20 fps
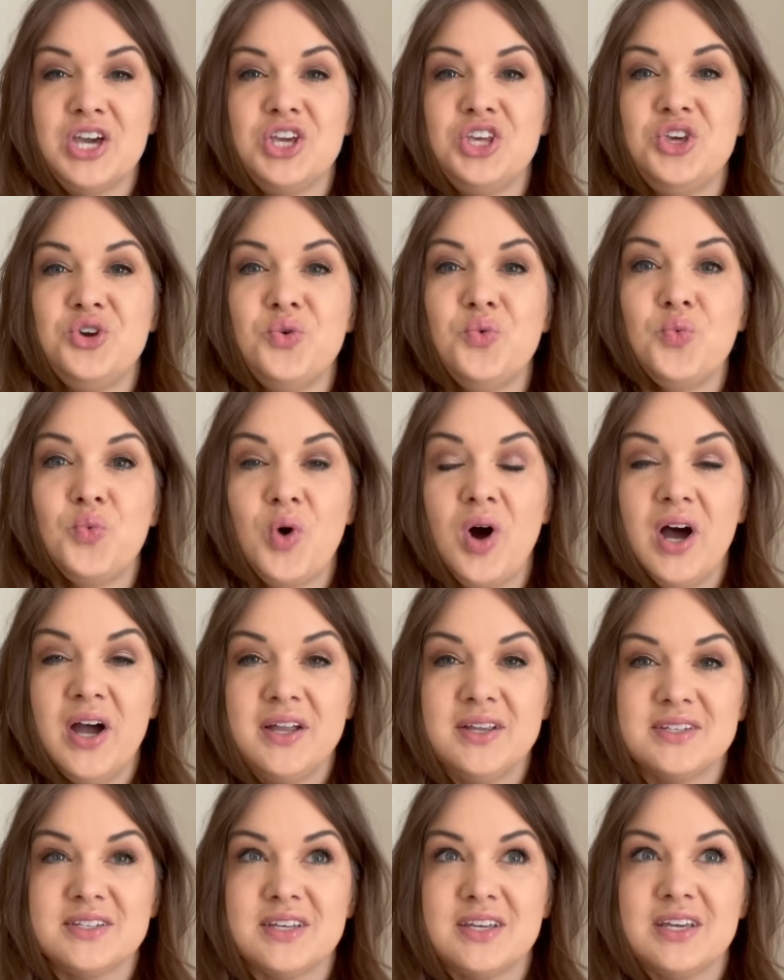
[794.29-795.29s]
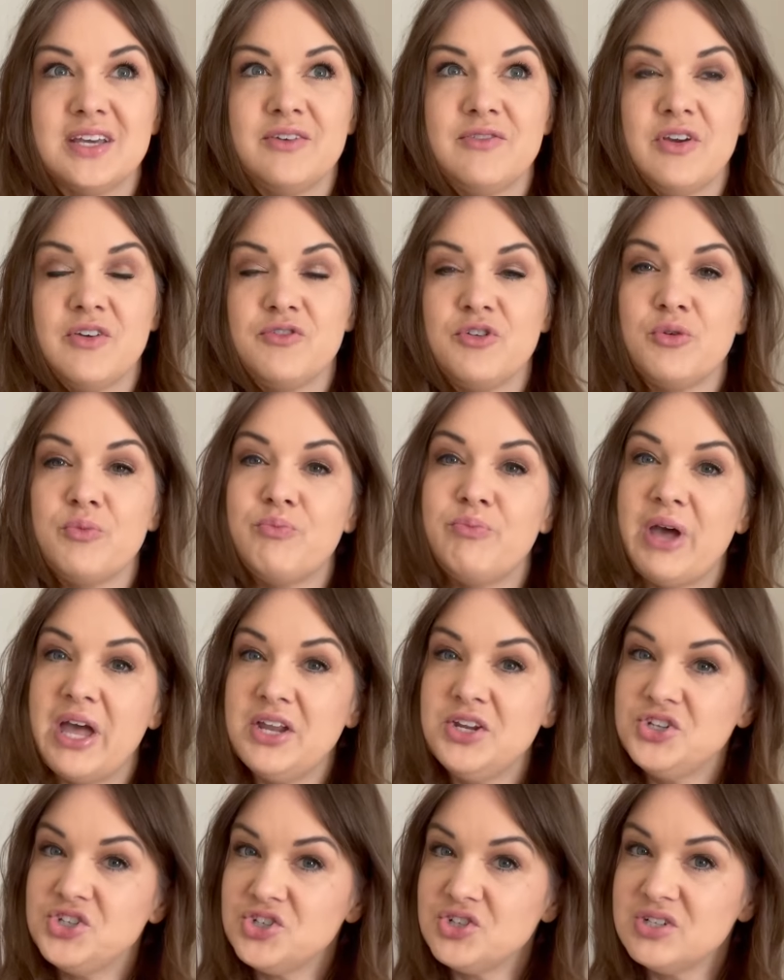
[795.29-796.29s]
You want, if you
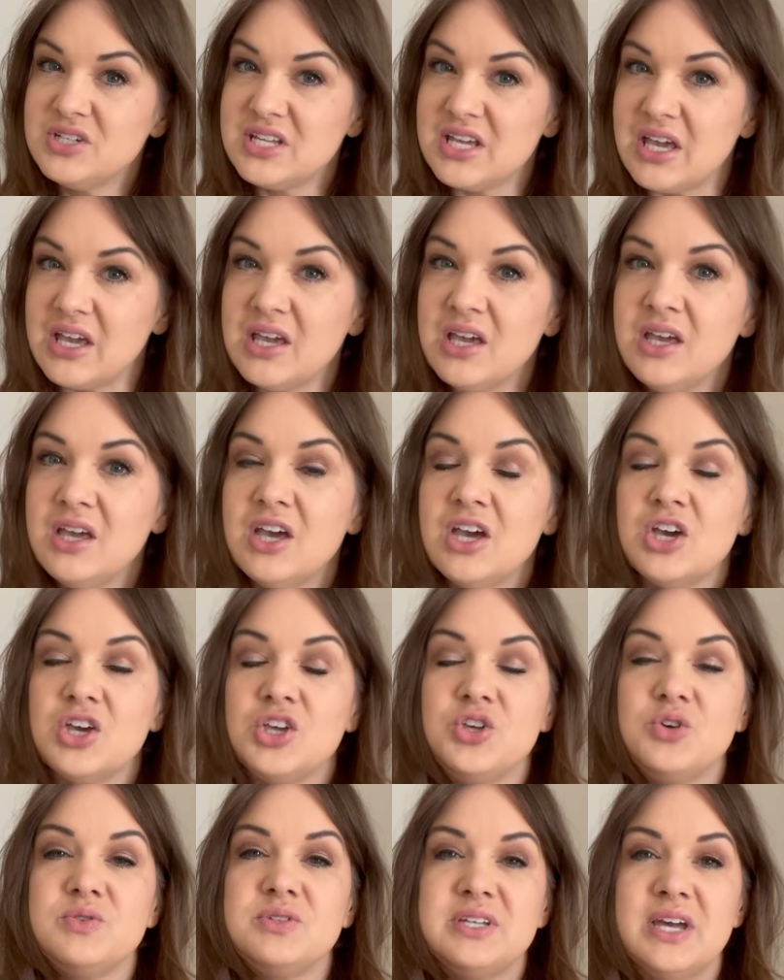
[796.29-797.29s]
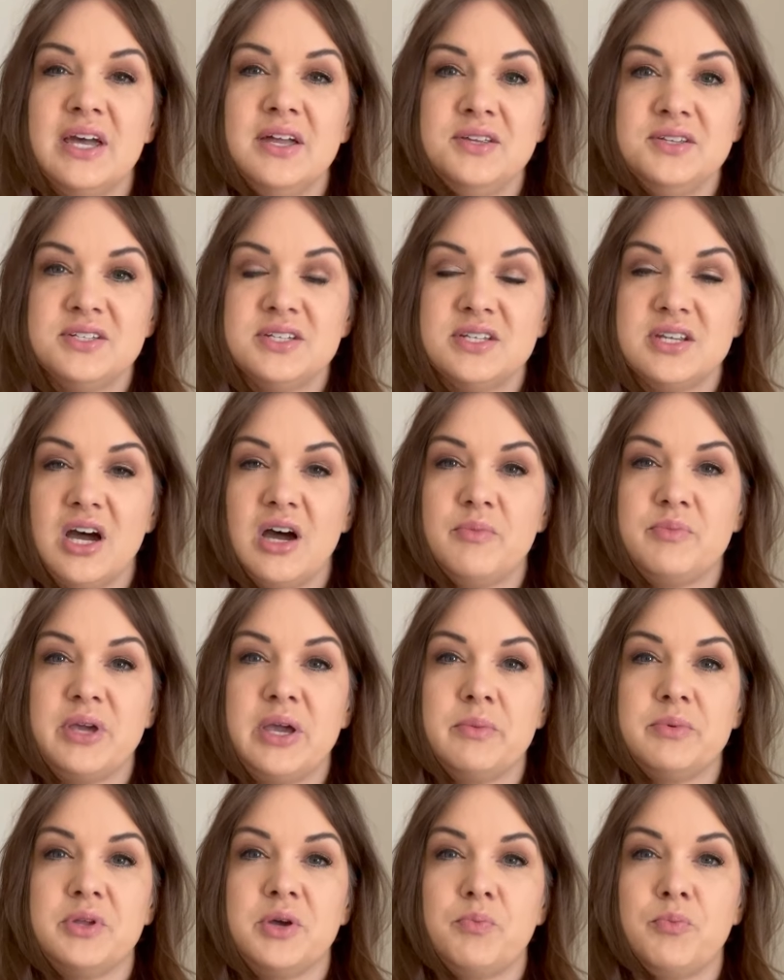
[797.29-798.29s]
bend your knee, you tend to not be
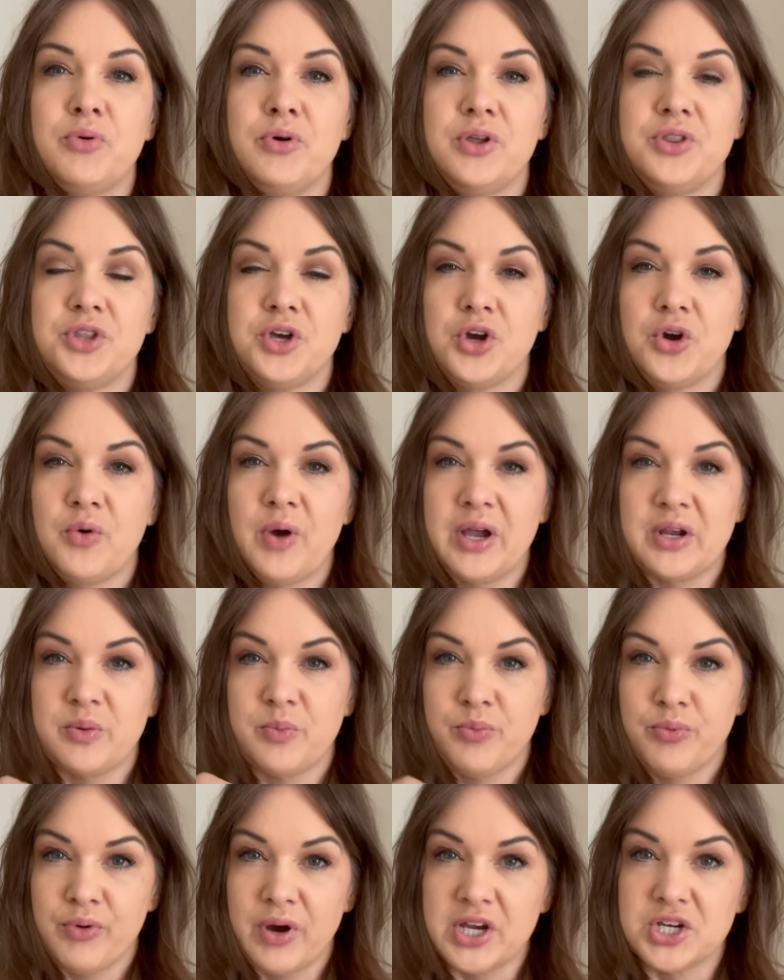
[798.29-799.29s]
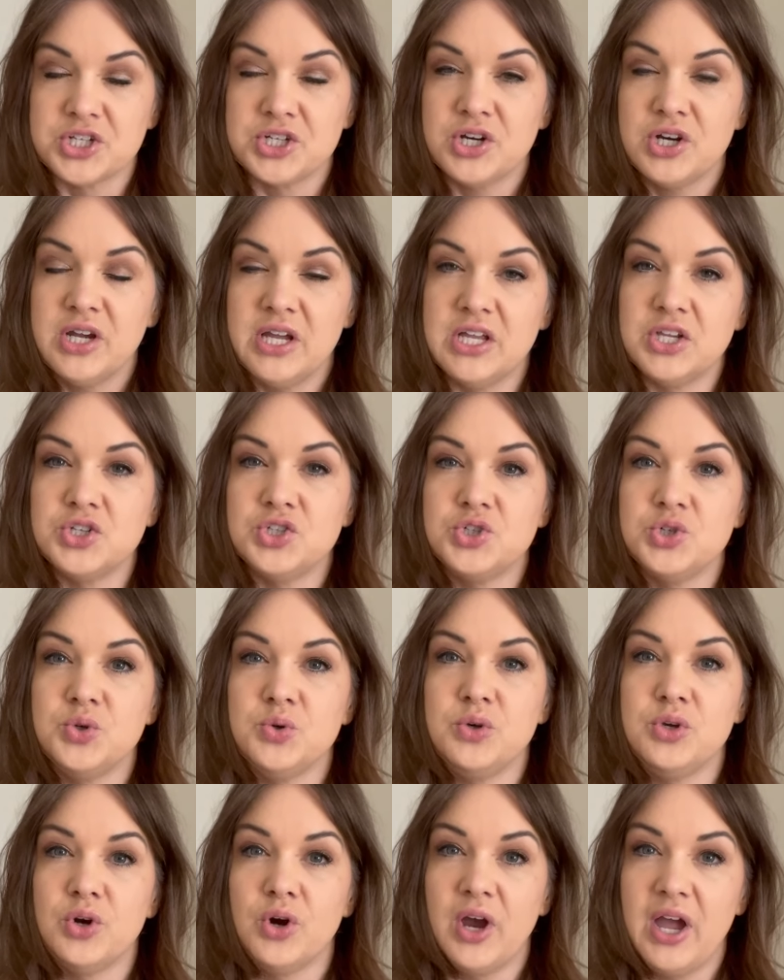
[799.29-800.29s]
able to put the correct pressure into
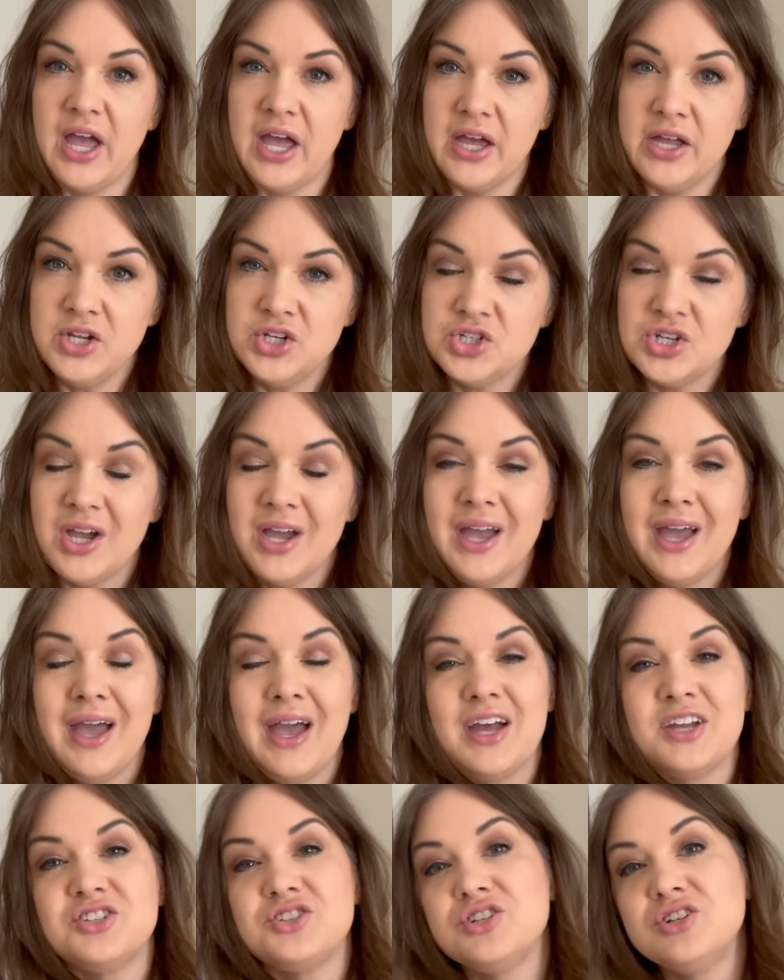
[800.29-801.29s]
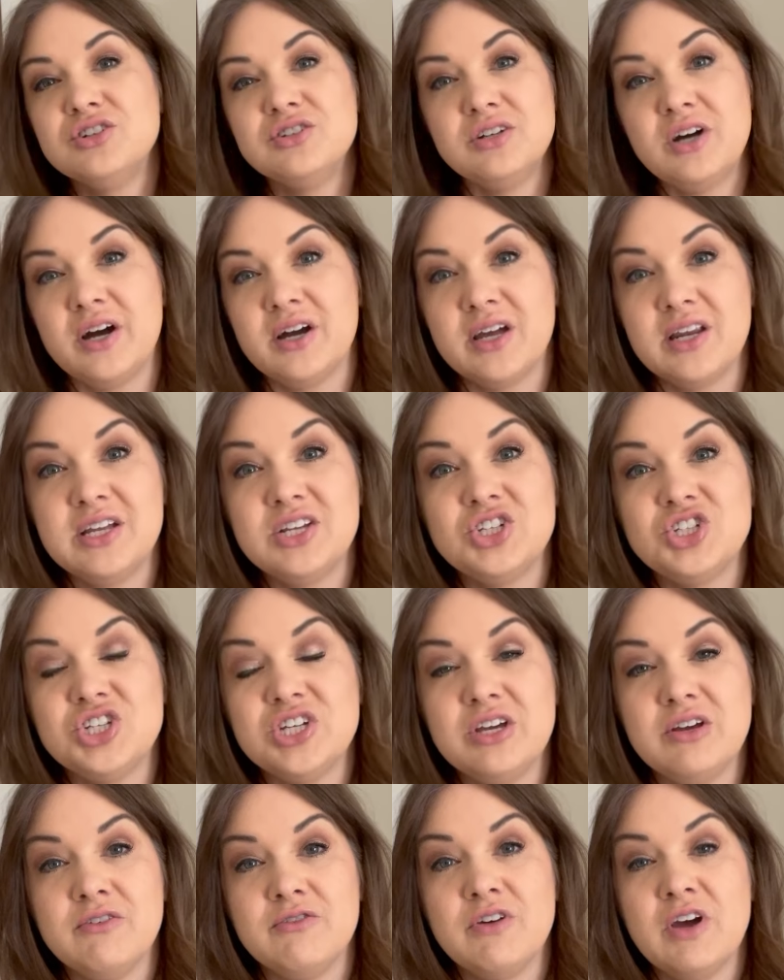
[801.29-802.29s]
your edge, and so you're not gonna
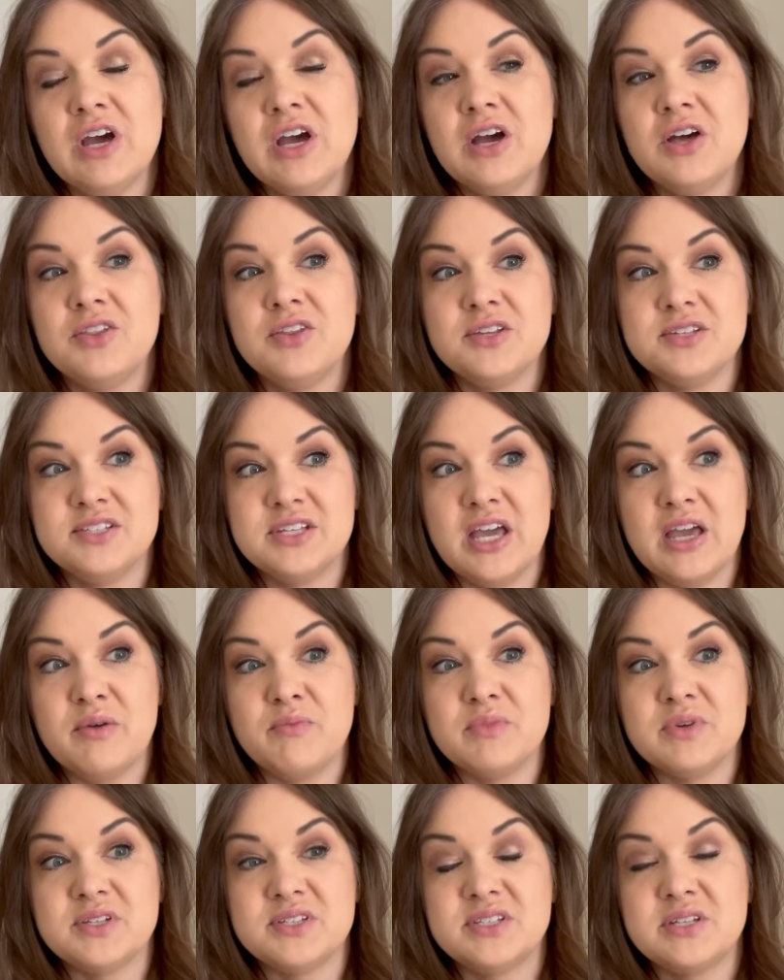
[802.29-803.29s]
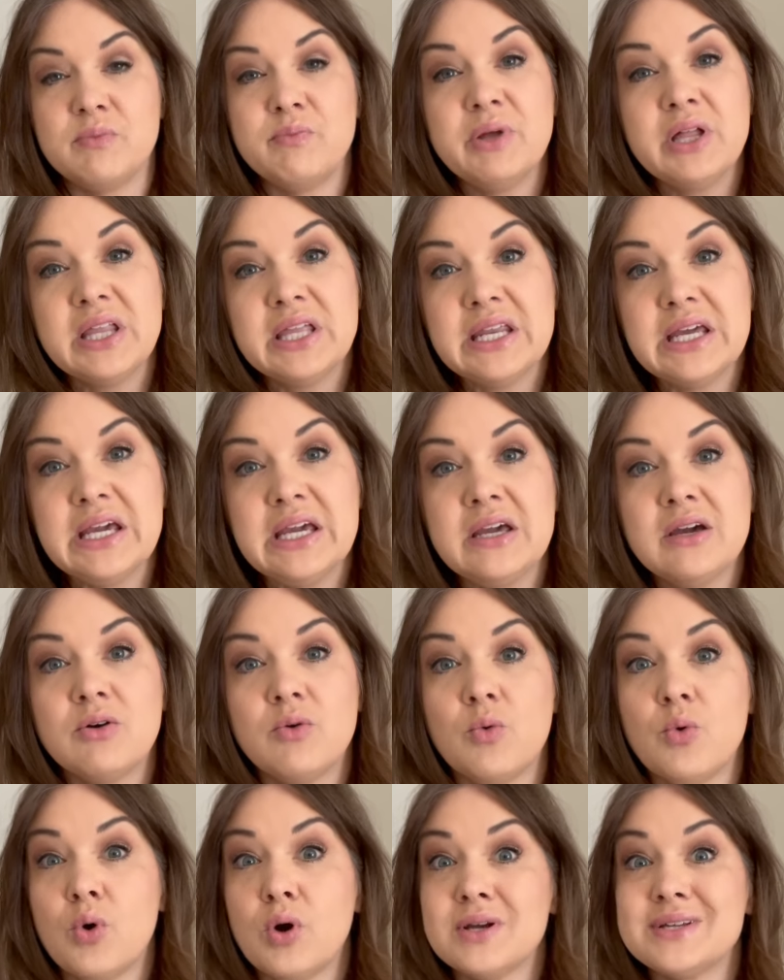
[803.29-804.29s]
achieve the same stability
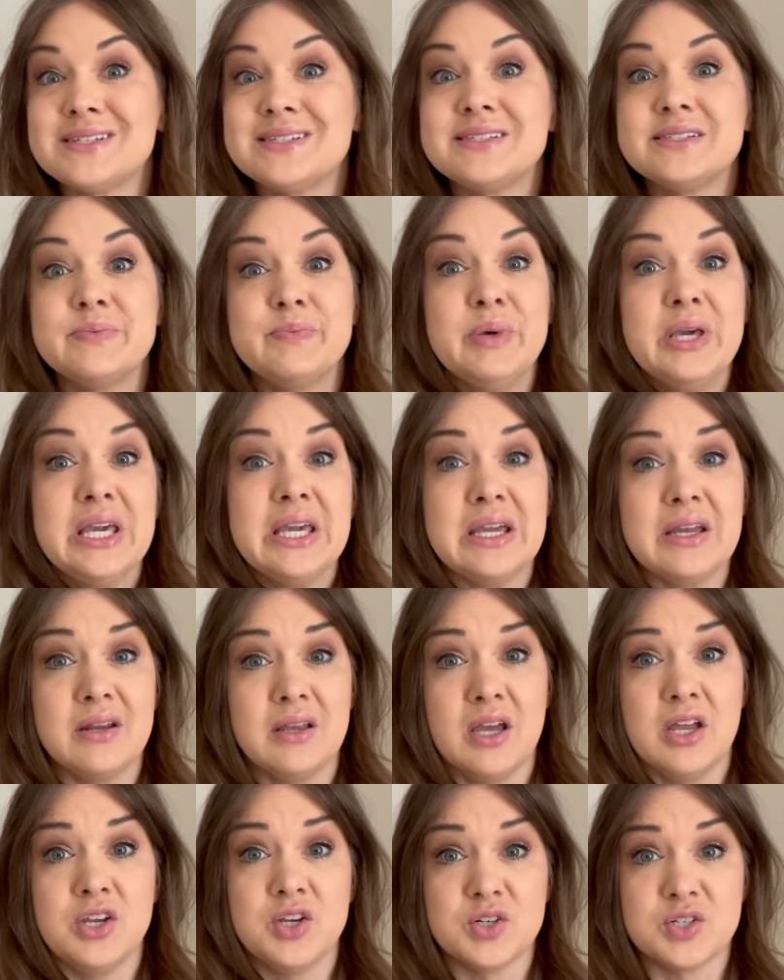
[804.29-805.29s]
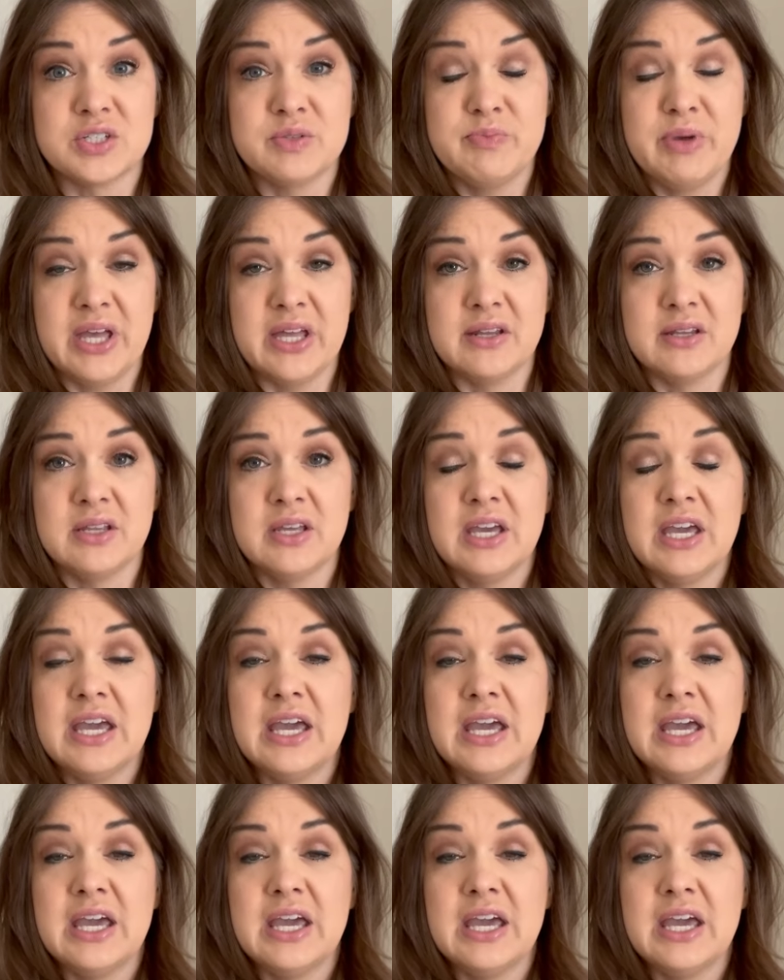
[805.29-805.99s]
or speed in your spin.